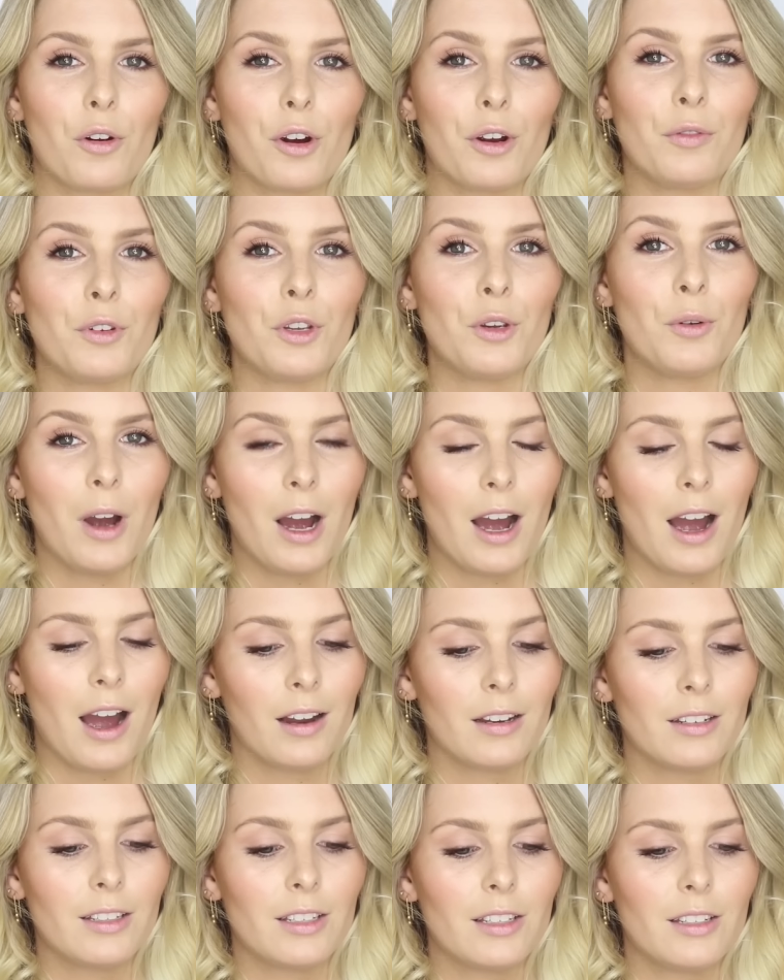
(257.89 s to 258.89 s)
Or if you
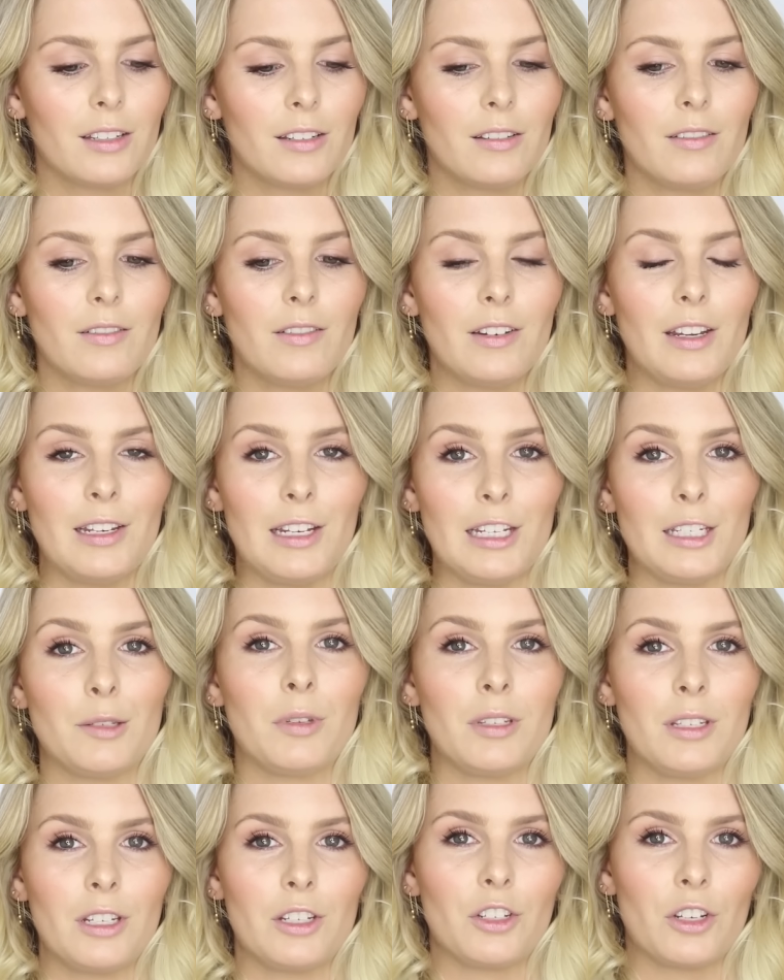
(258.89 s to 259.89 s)
aren't in this
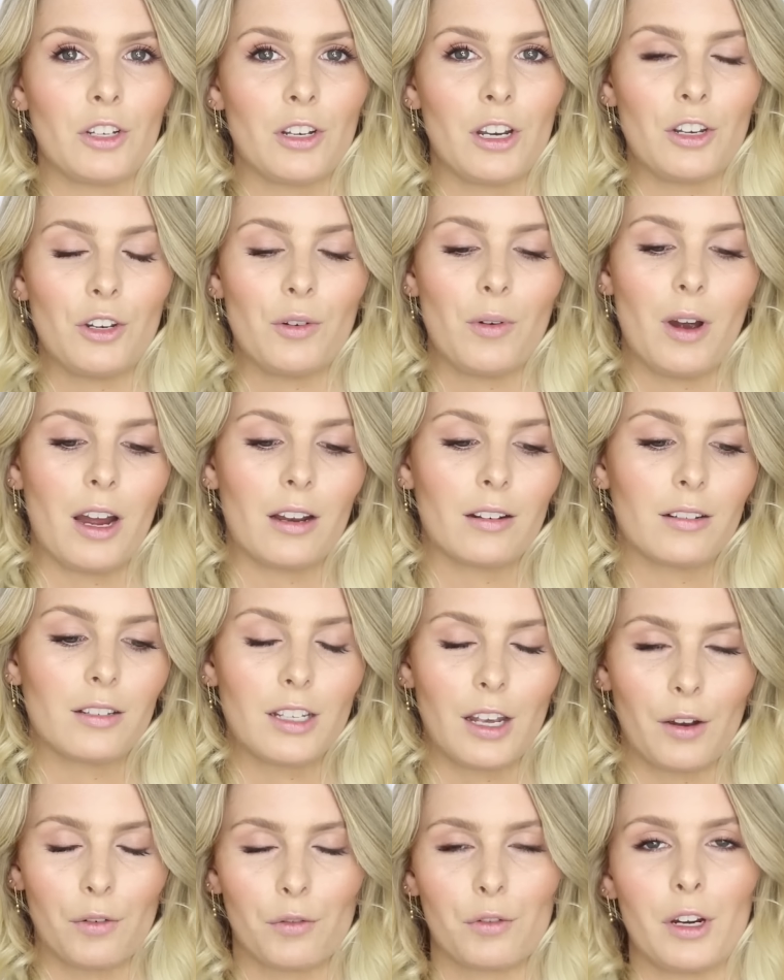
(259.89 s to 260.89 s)
position and you aren't
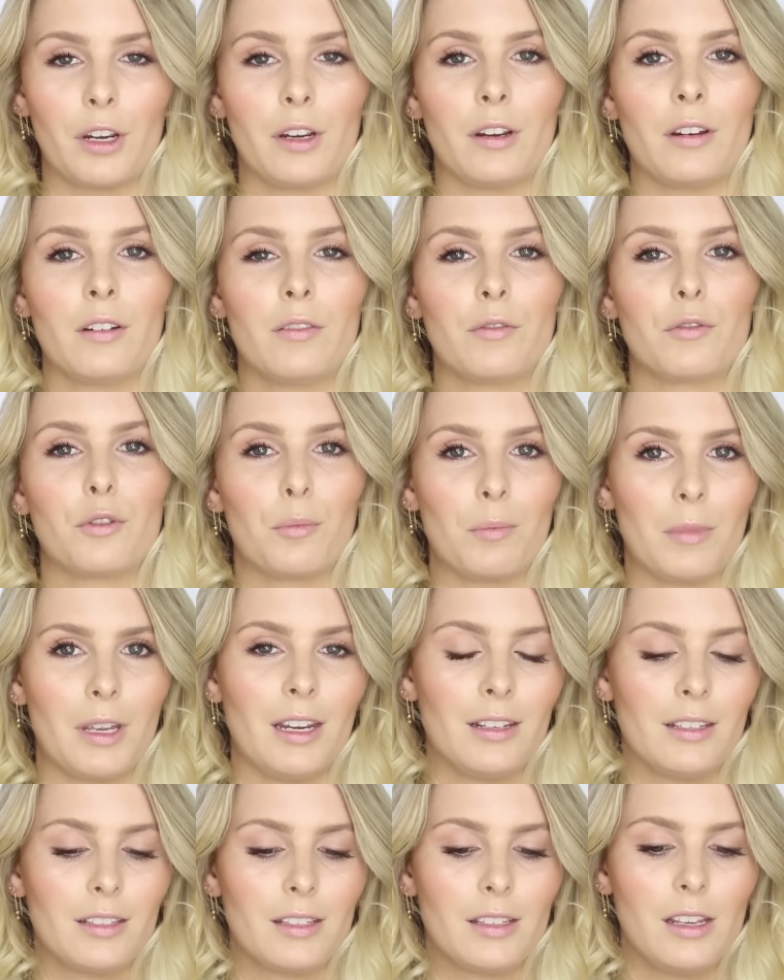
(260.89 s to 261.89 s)
suffering from
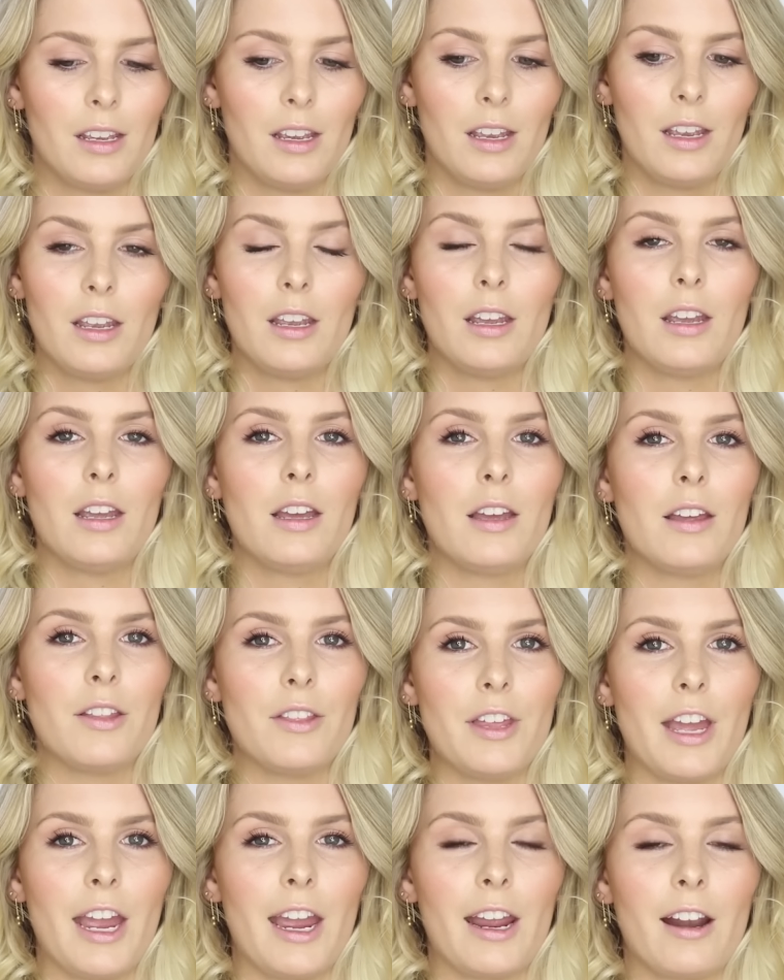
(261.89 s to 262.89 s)
this,
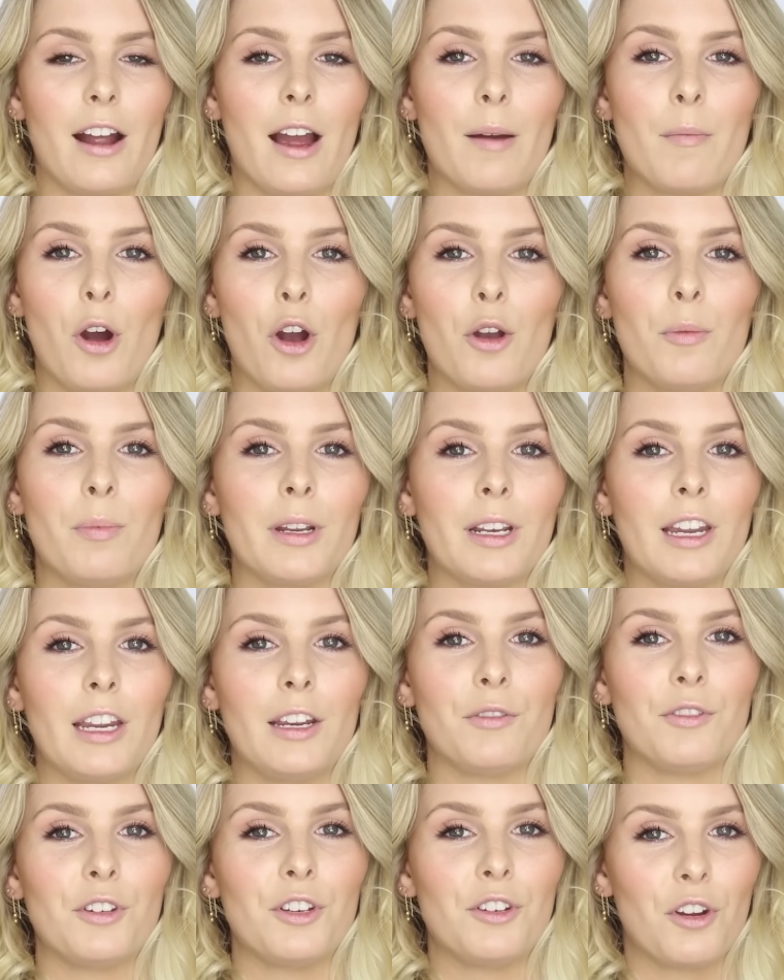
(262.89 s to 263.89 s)
then I'm hoping that
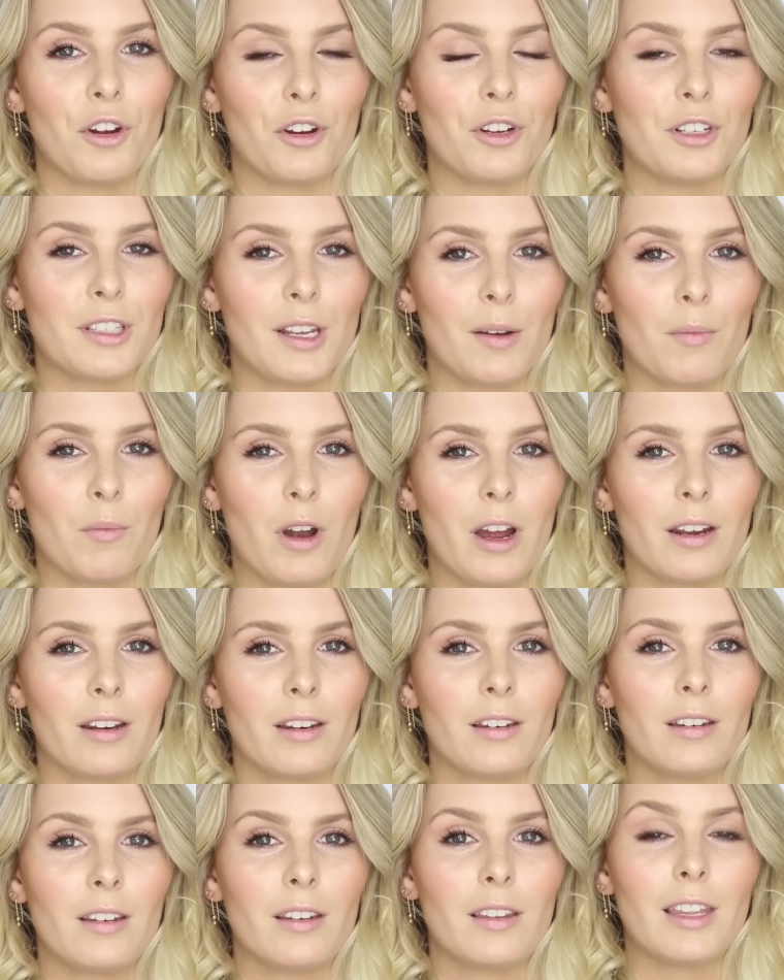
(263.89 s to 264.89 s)
if you know
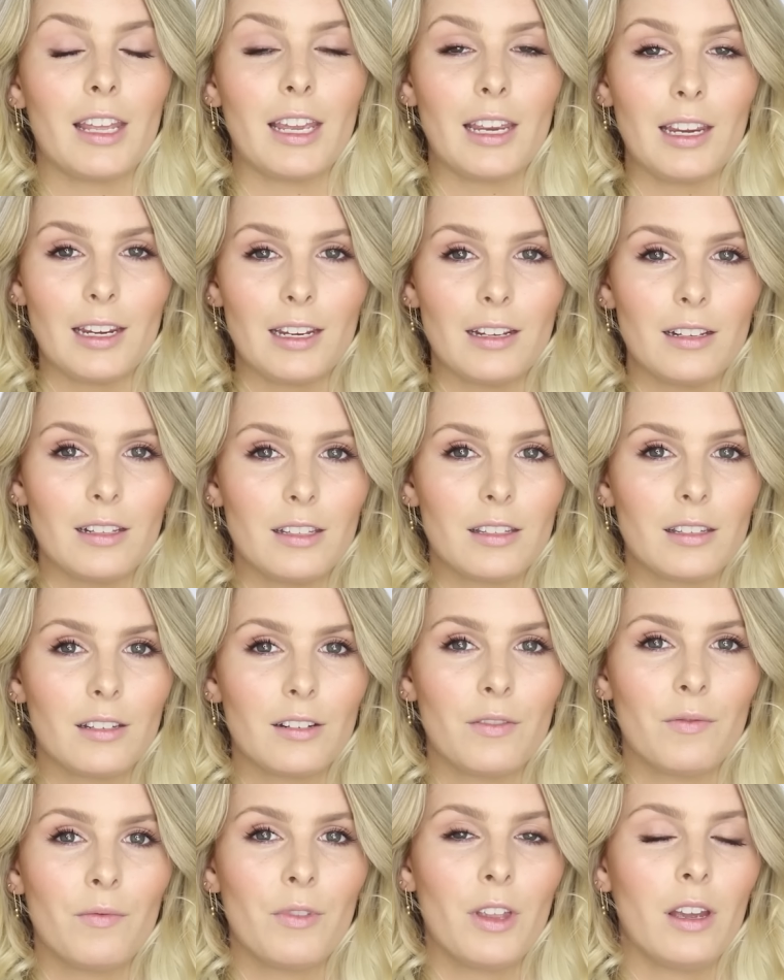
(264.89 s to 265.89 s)
someone that is,
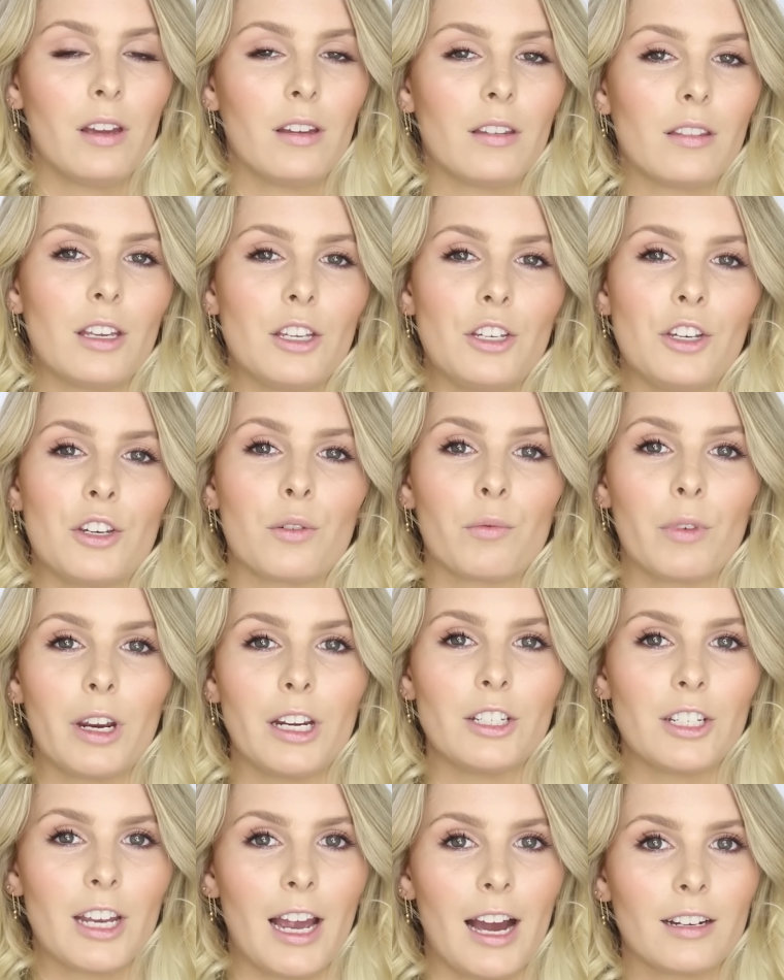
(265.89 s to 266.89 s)
that you can
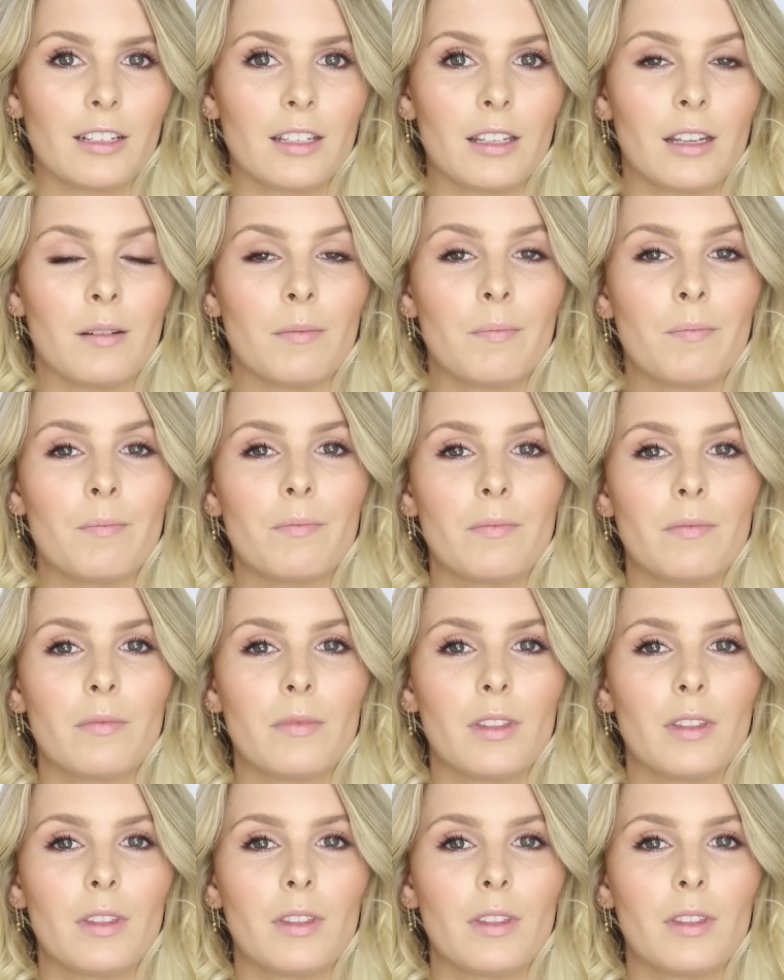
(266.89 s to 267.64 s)
reach out to them,